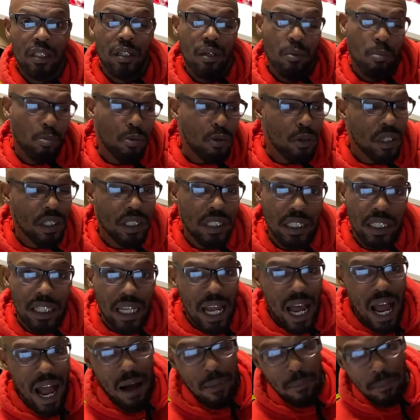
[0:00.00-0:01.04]
the push
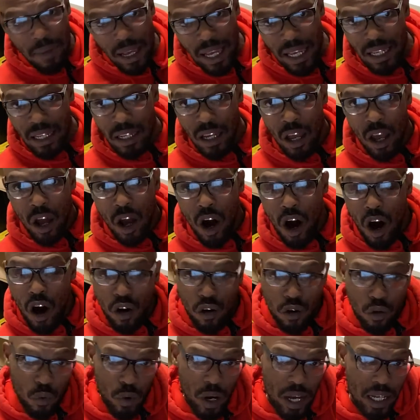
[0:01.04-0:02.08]
that I make
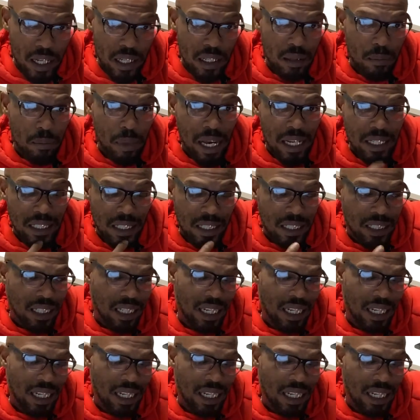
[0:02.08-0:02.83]
on a regular basis.